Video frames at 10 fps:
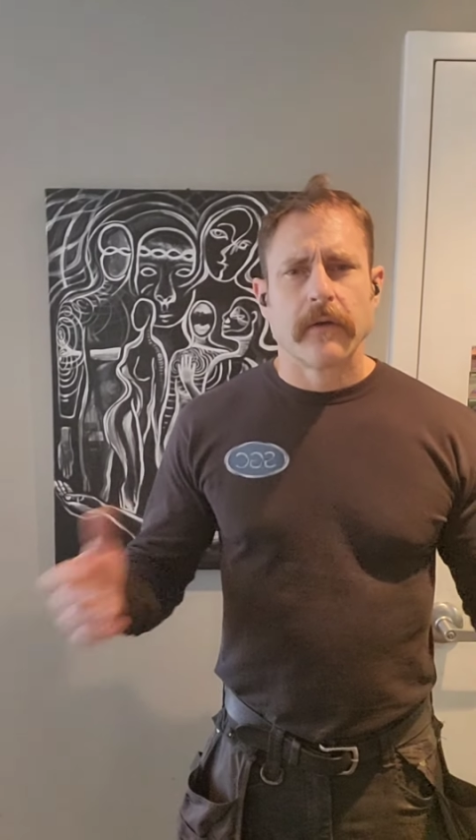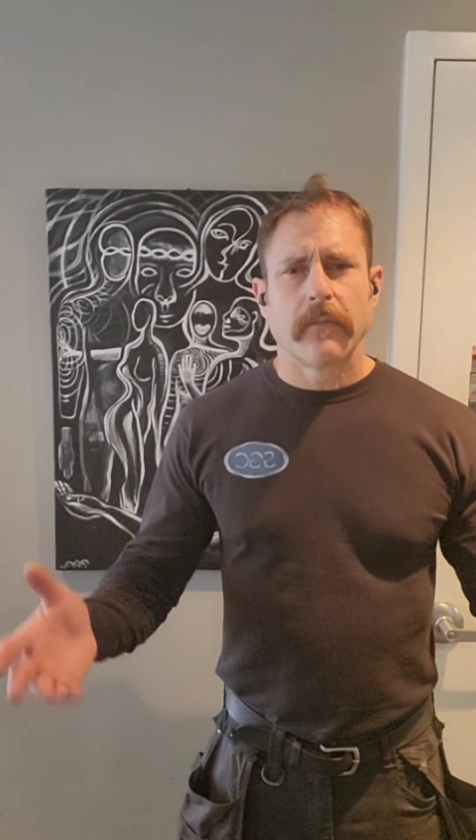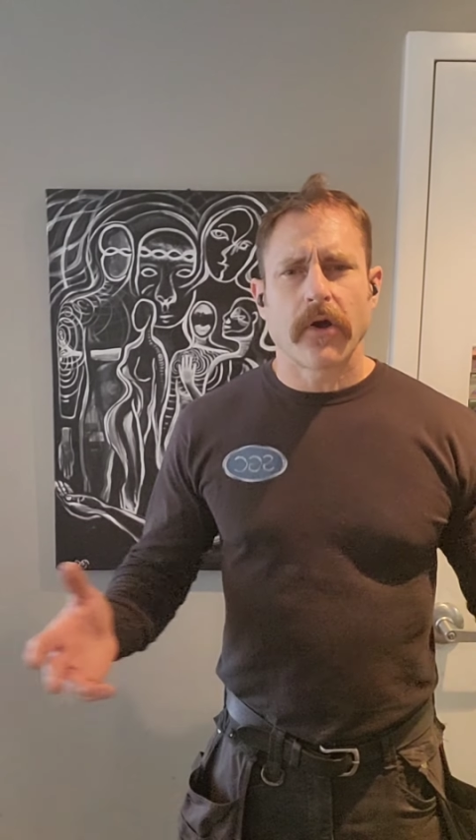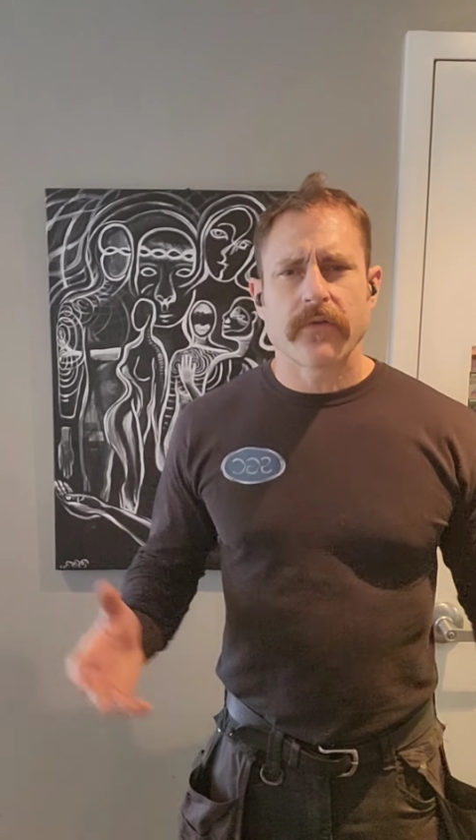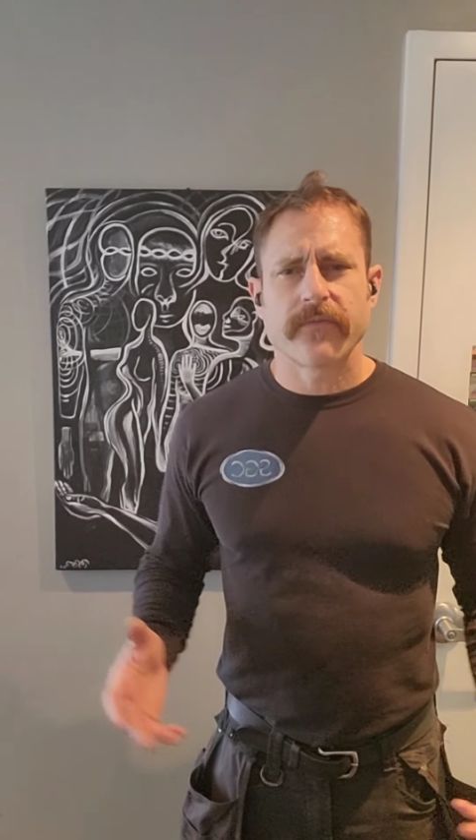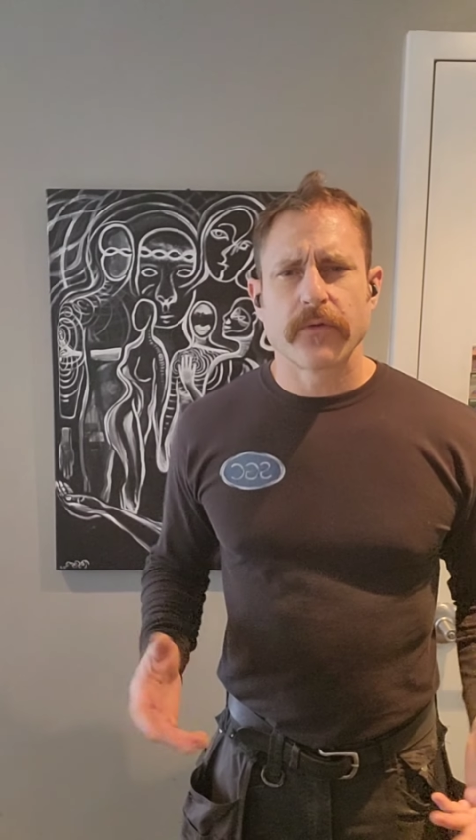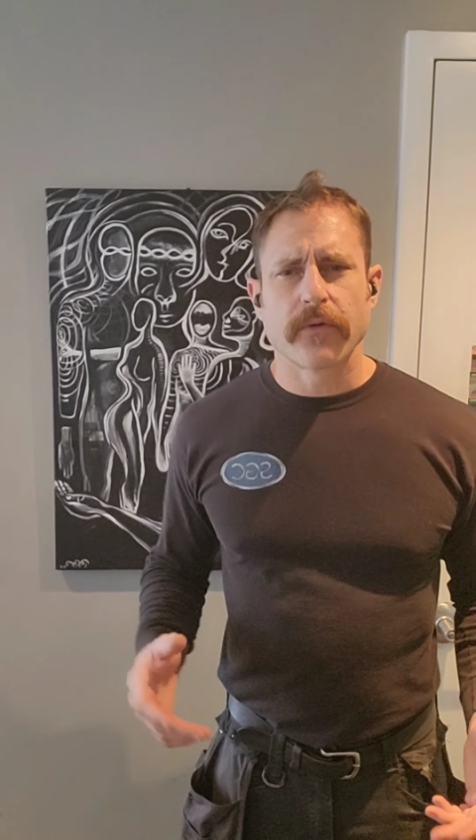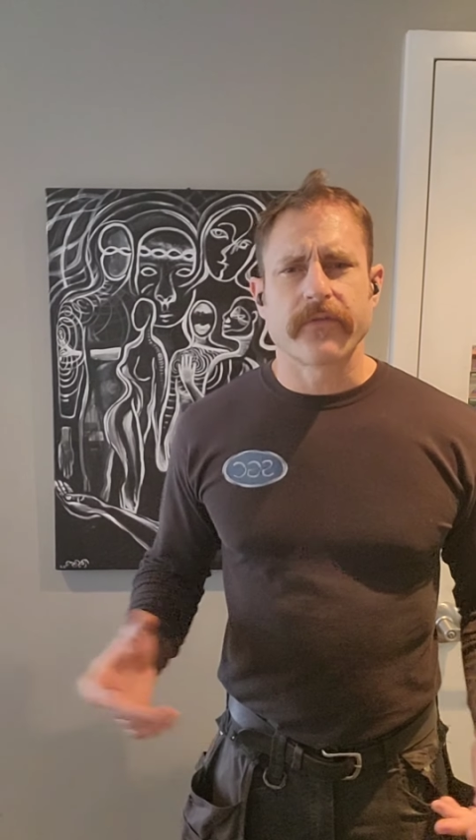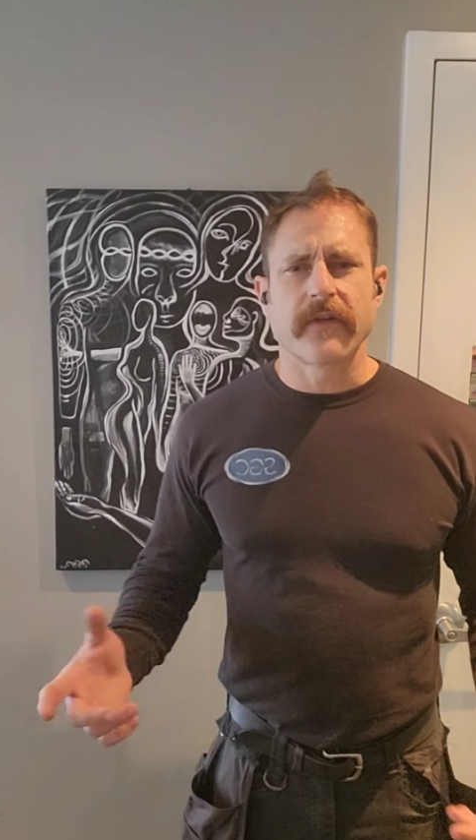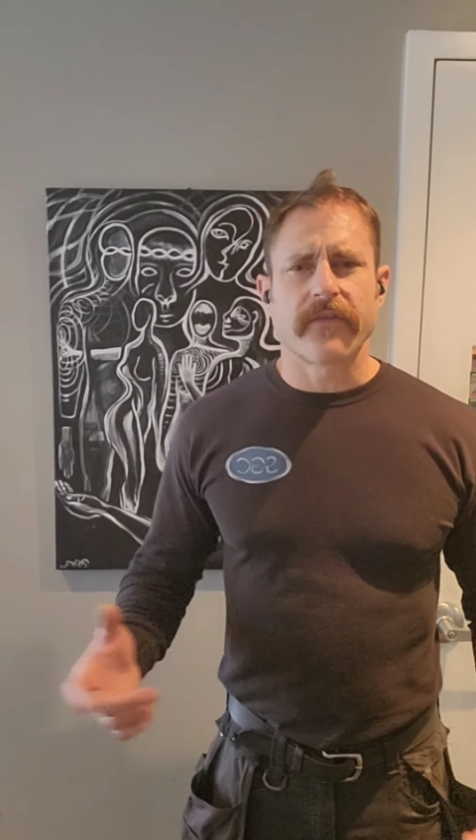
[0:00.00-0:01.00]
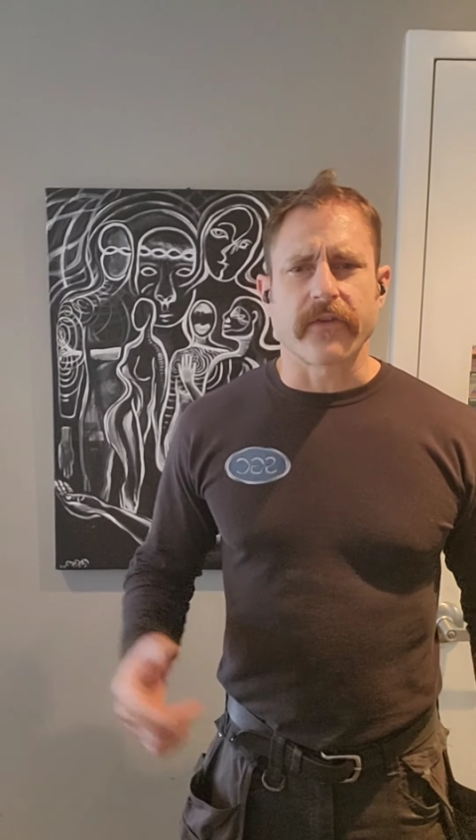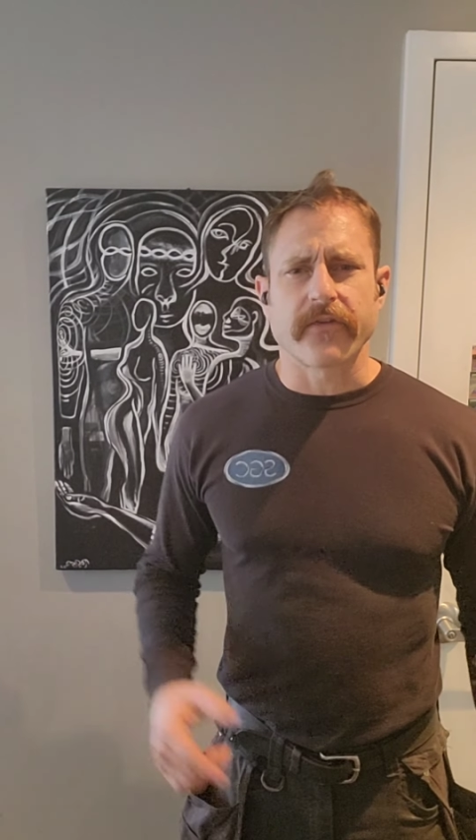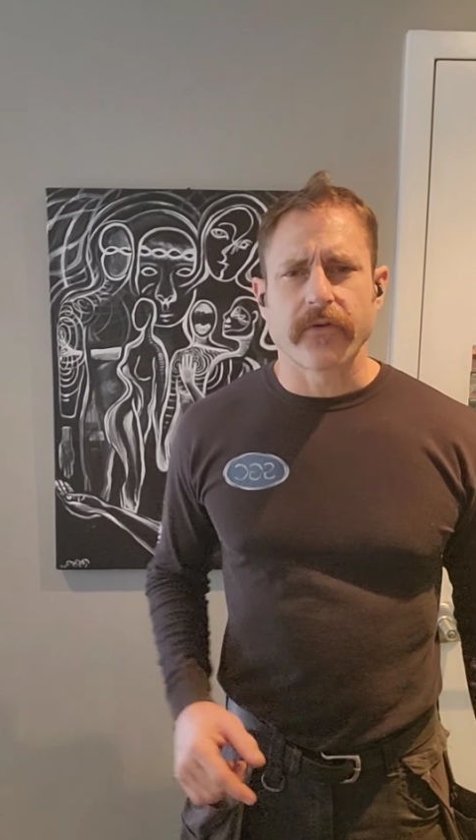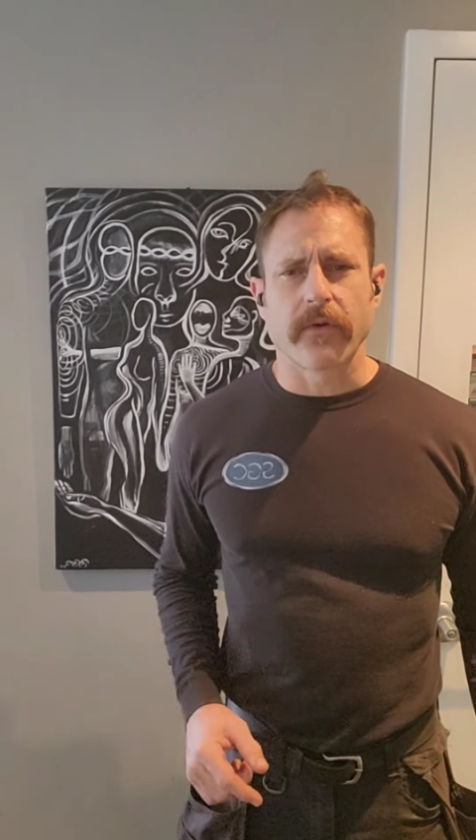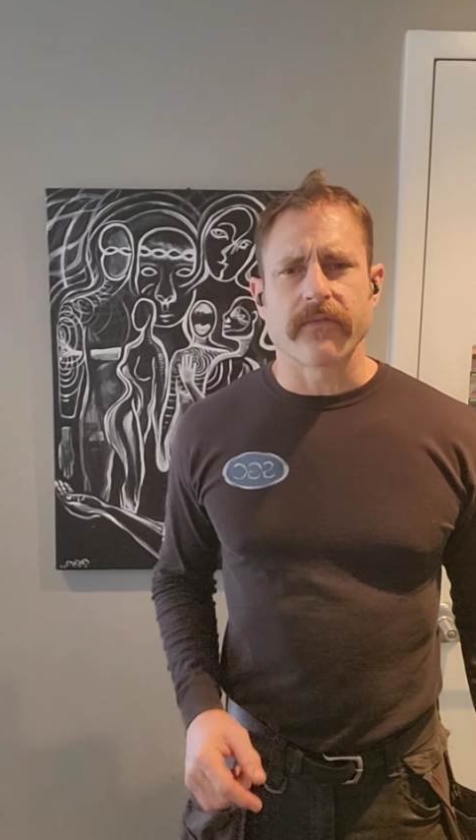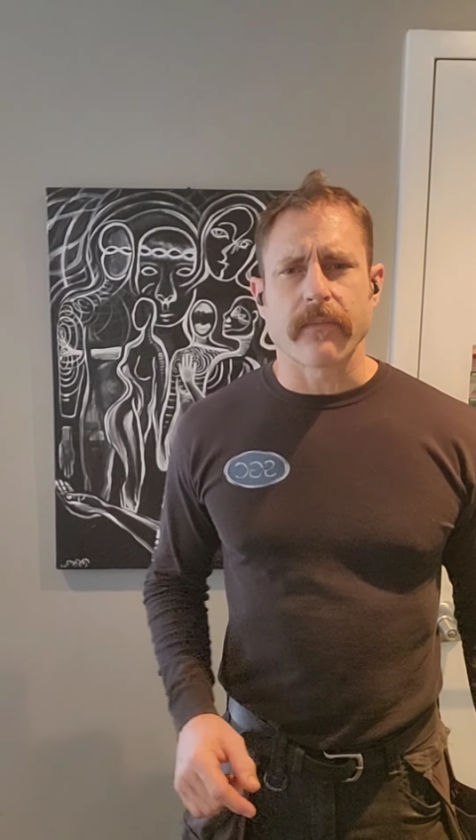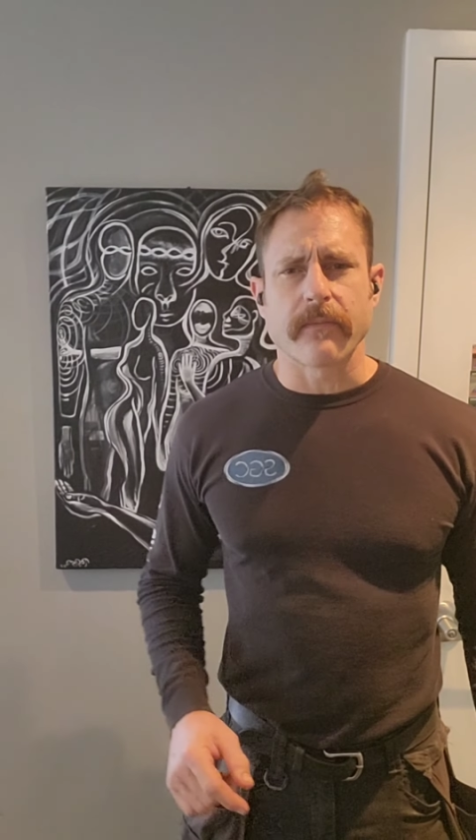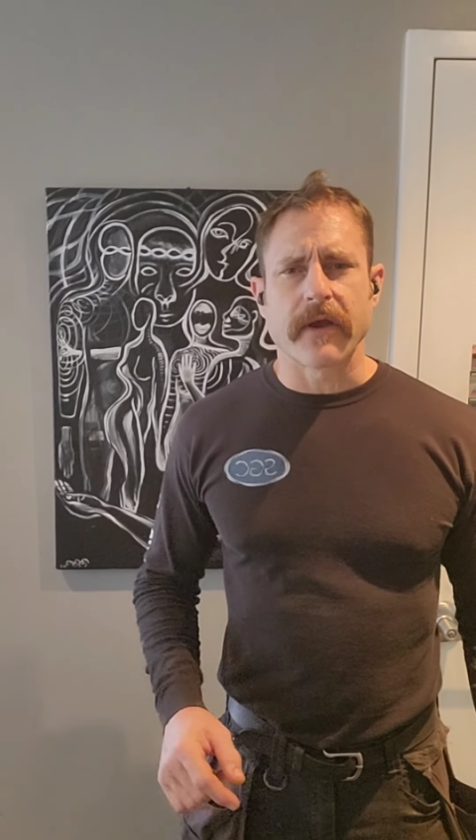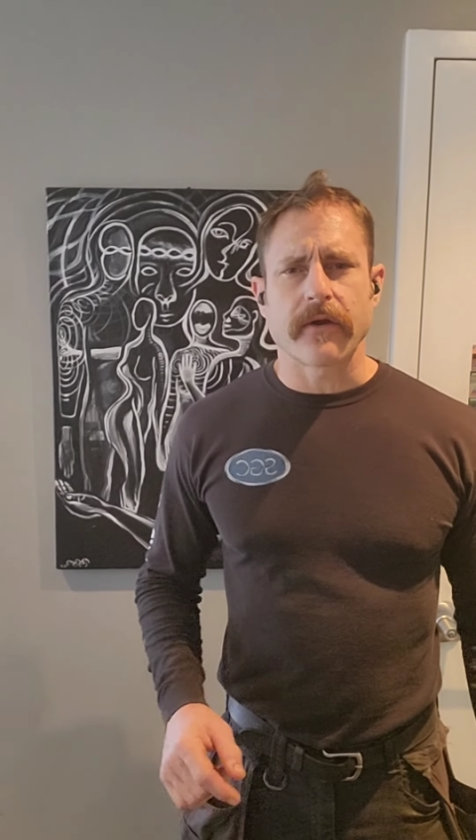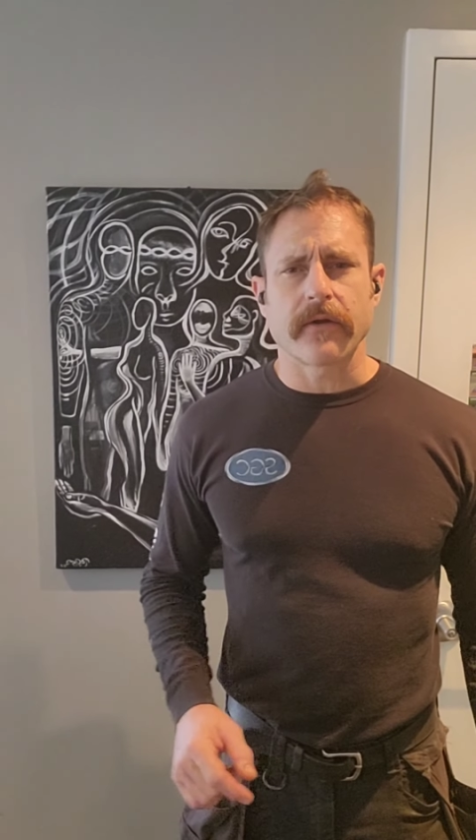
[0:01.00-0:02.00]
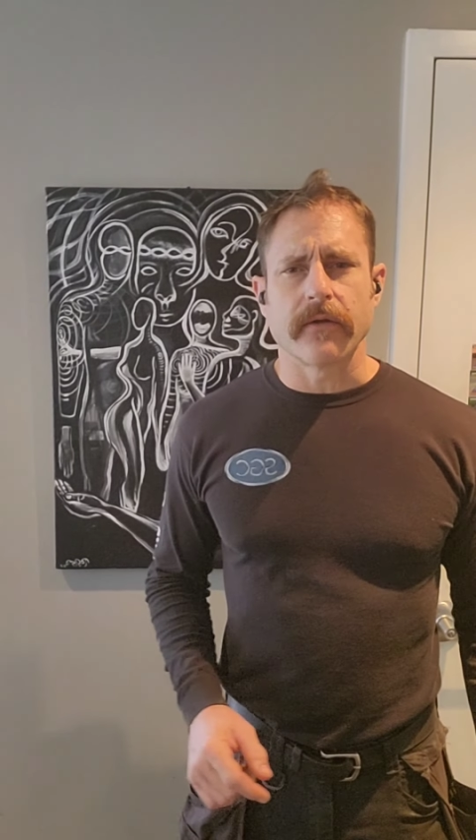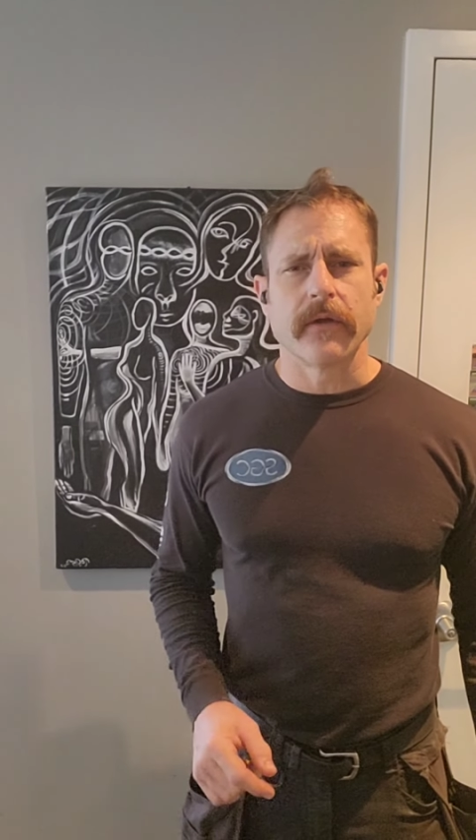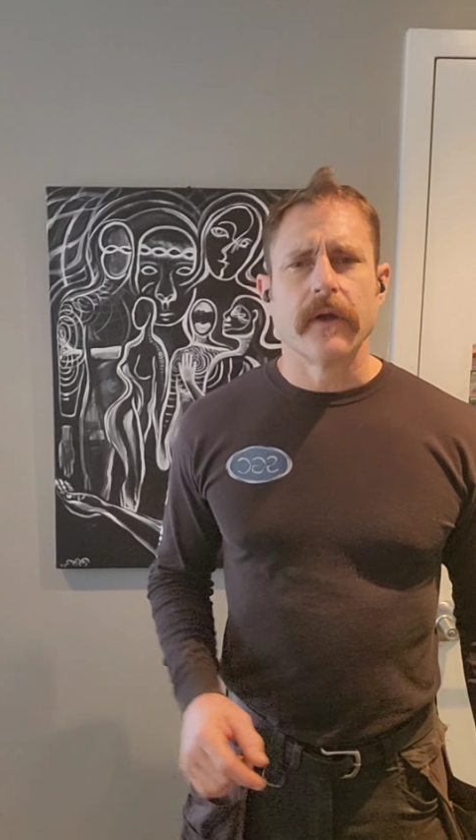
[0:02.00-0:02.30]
Modern fuel is nothing short of a miracle,